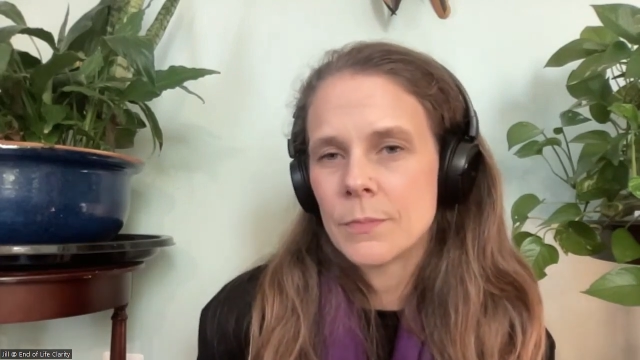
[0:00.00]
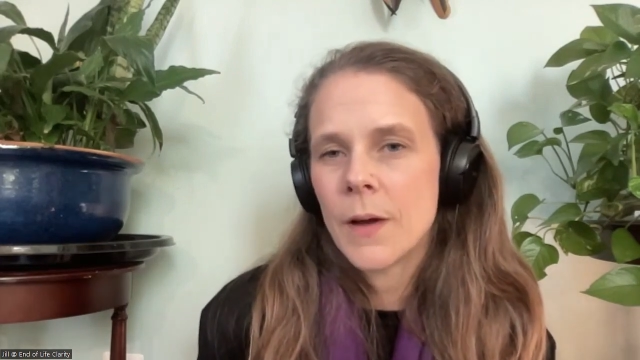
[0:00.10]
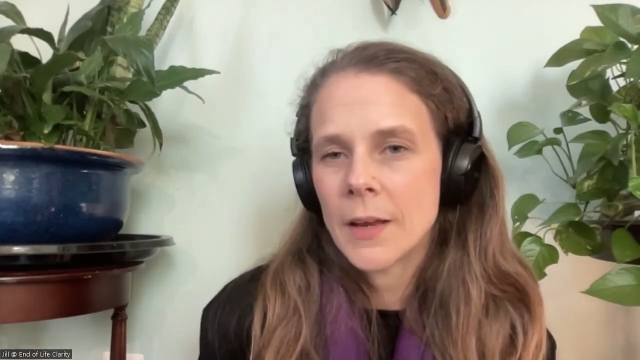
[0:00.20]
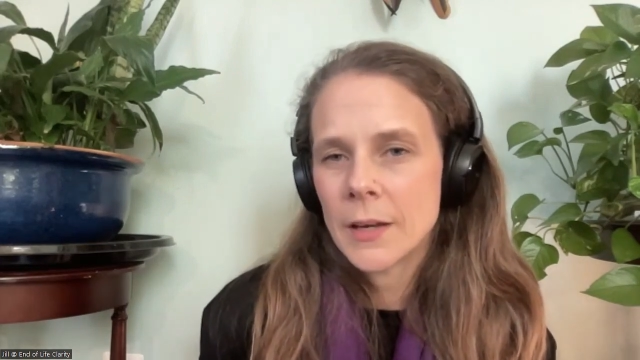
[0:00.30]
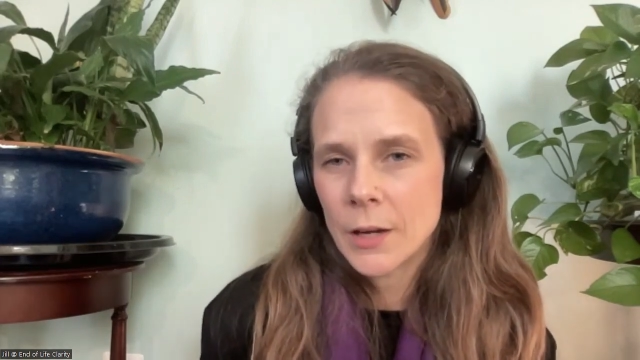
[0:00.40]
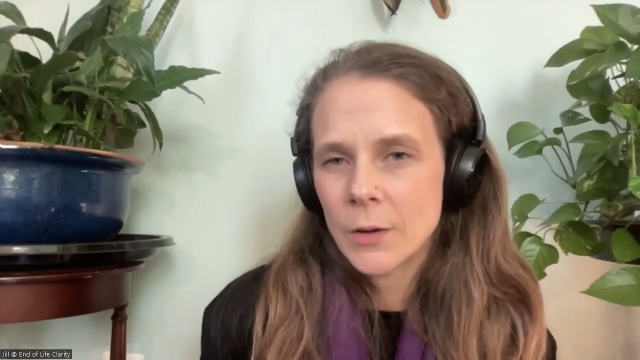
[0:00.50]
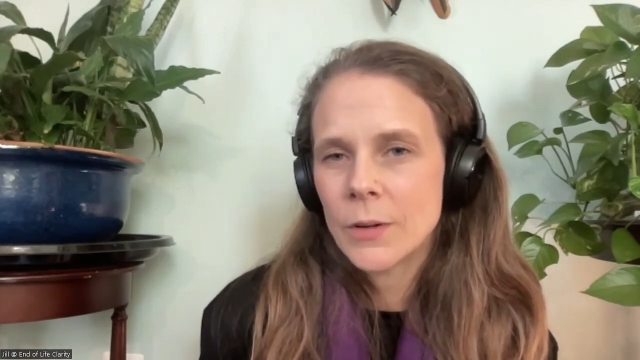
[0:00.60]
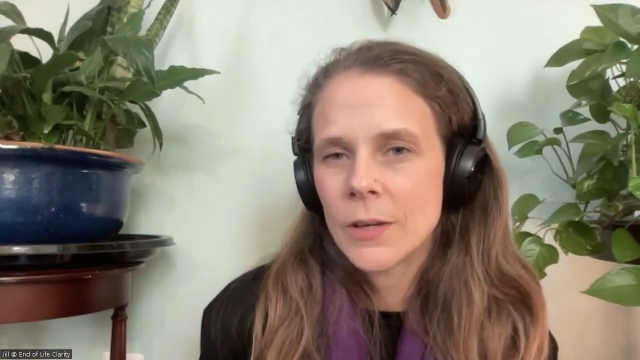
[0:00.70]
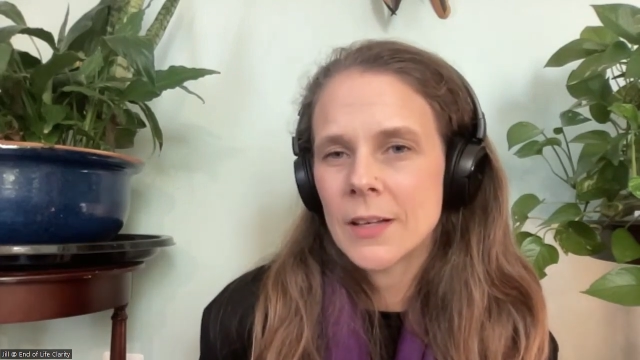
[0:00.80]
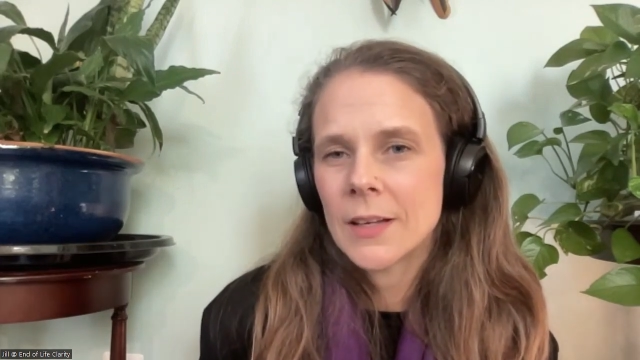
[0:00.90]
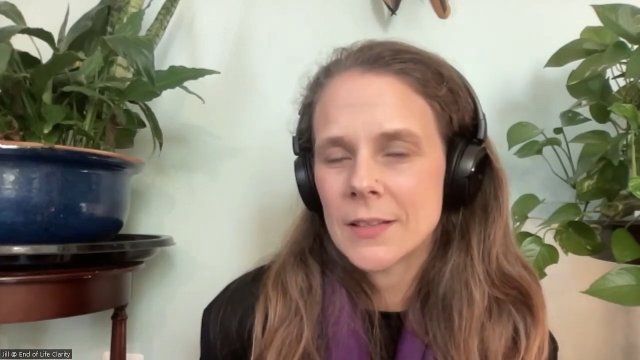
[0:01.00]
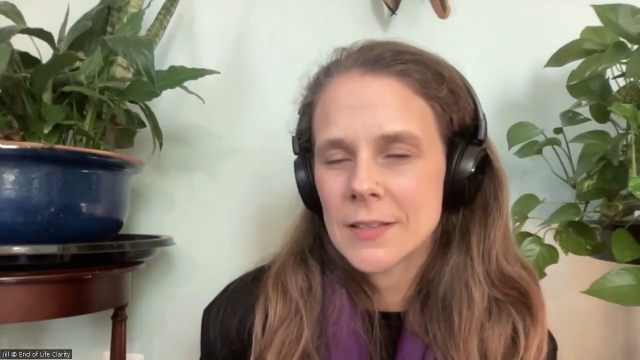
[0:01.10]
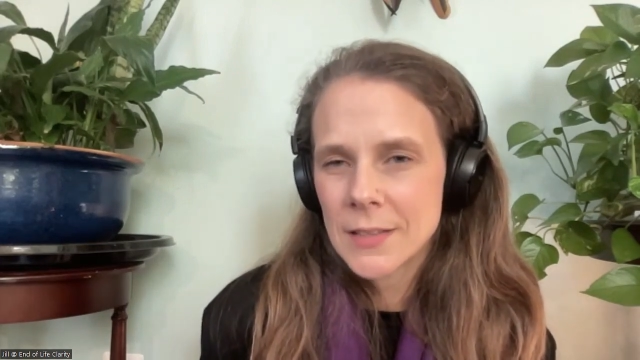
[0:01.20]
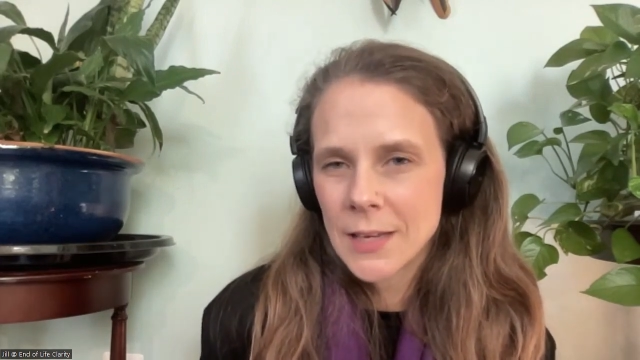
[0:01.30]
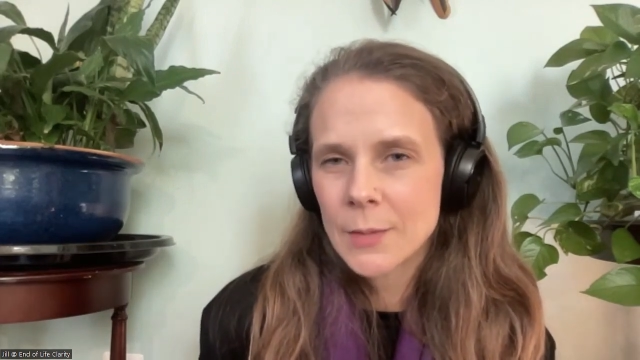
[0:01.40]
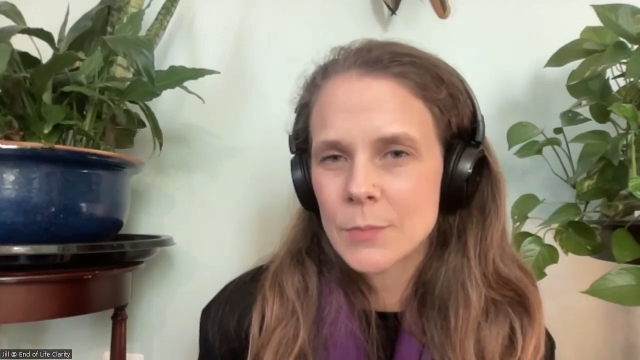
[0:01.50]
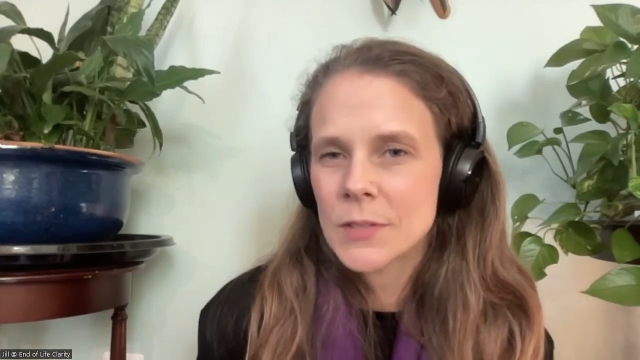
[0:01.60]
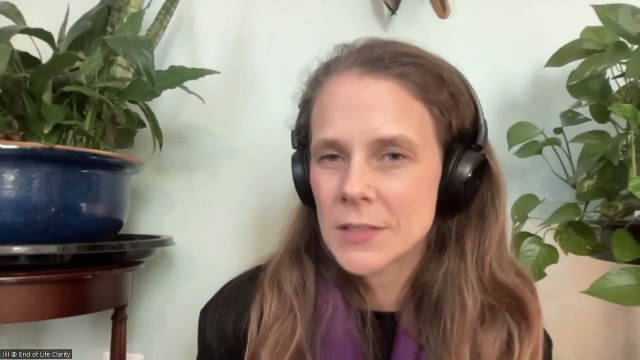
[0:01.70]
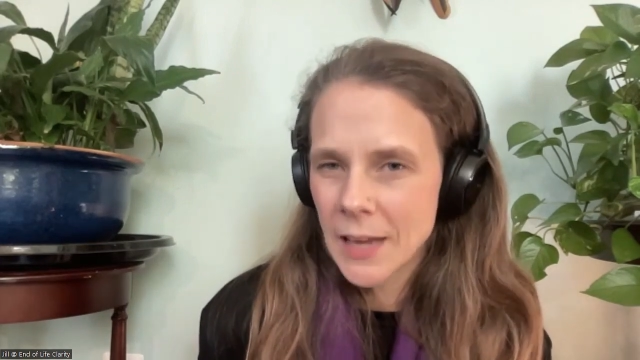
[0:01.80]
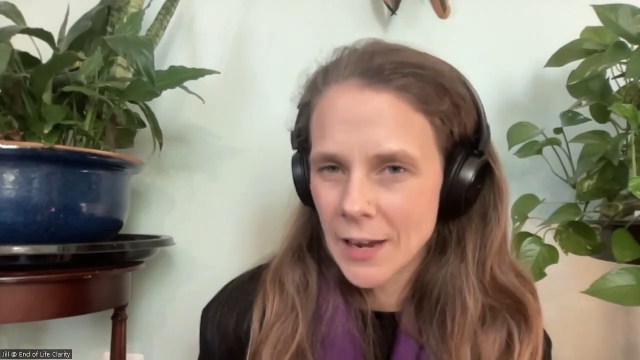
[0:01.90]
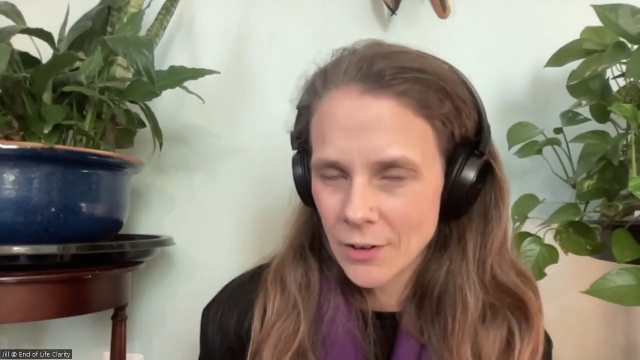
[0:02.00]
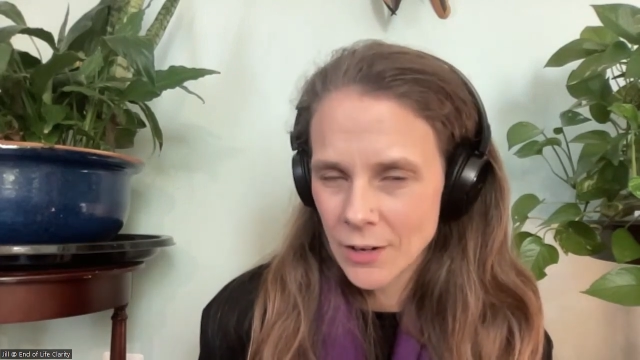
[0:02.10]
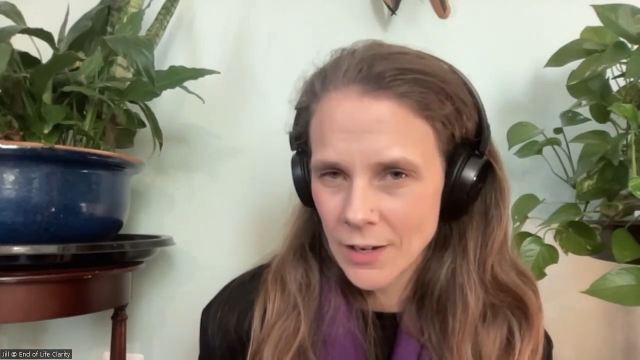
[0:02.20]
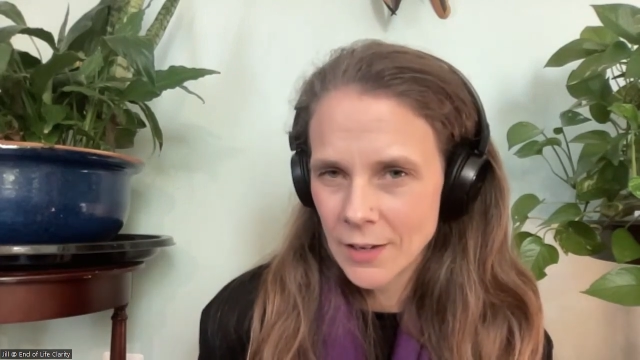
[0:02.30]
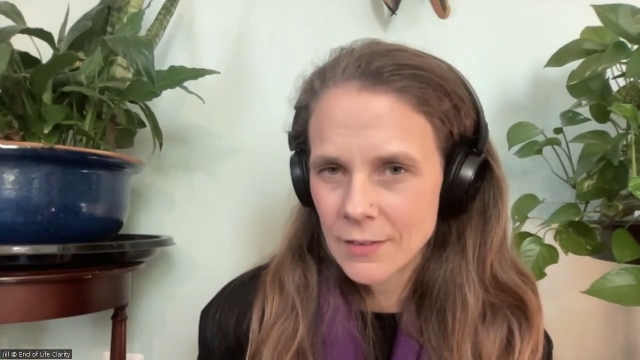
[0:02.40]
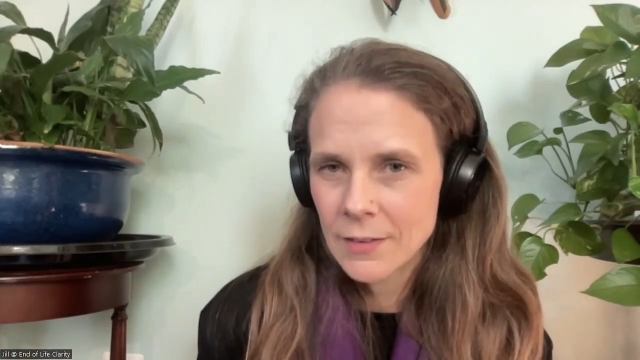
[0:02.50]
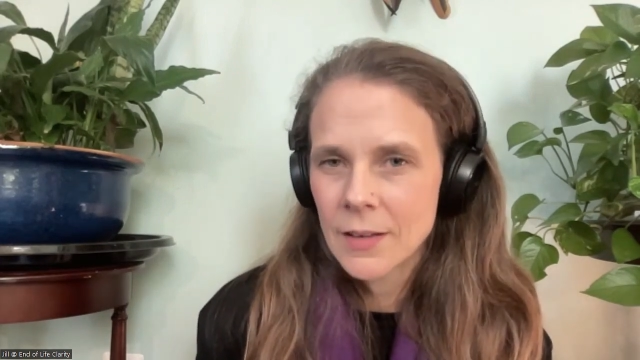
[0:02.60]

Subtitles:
I know it seems scary,